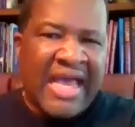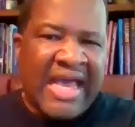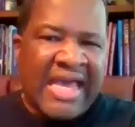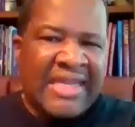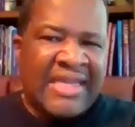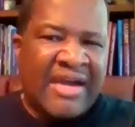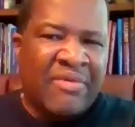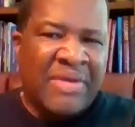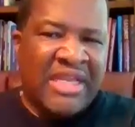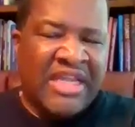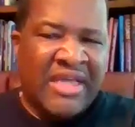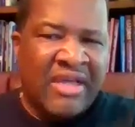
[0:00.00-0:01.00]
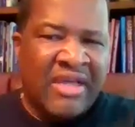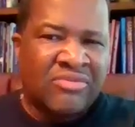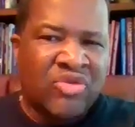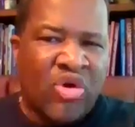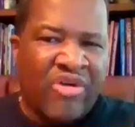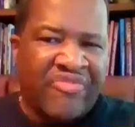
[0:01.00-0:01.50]
and our
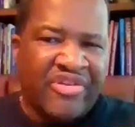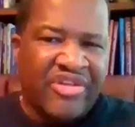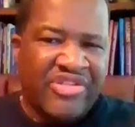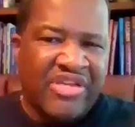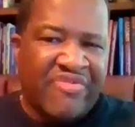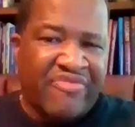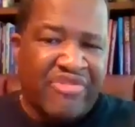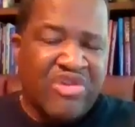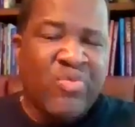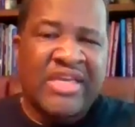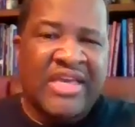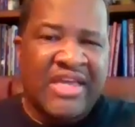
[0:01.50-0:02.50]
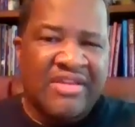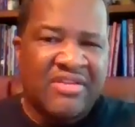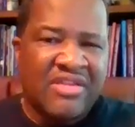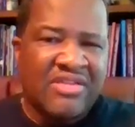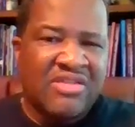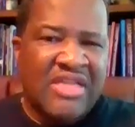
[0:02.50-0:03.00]
BDM offered us a free
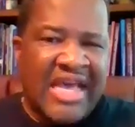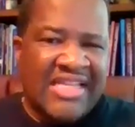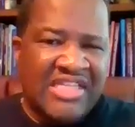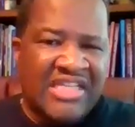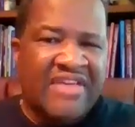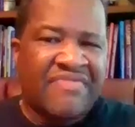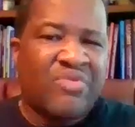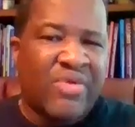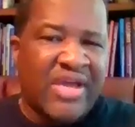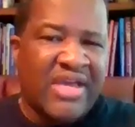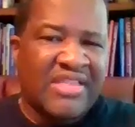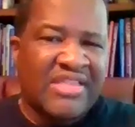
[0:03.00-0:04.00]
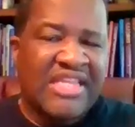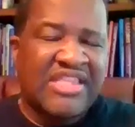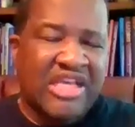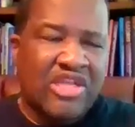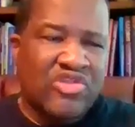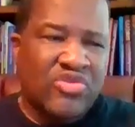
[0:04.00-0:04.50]
weekend as a giveaway that
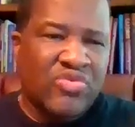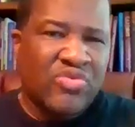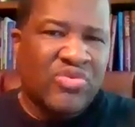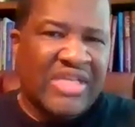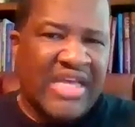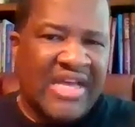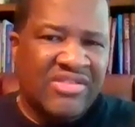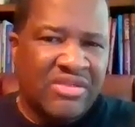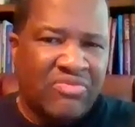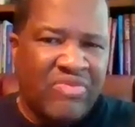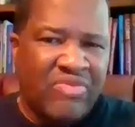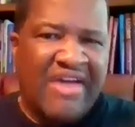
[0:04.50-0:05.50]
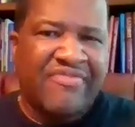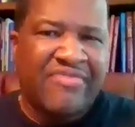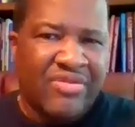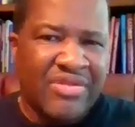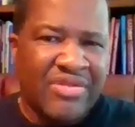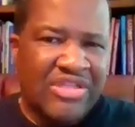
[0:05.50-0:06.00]
they could use as a
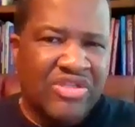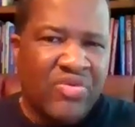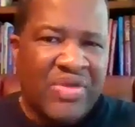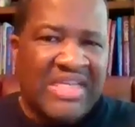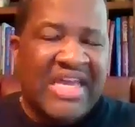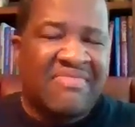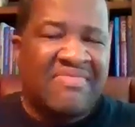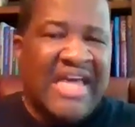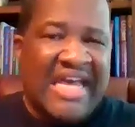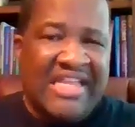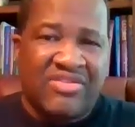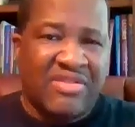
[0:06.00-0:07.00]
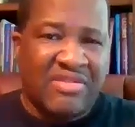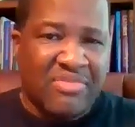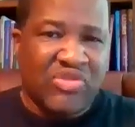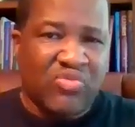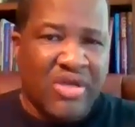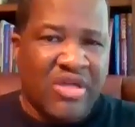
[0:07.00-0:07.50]
raffle. So we gave that to
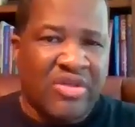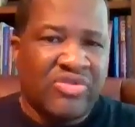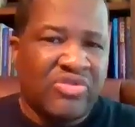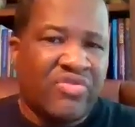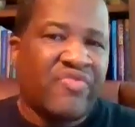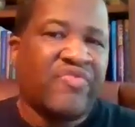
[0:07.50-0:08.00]
them as well to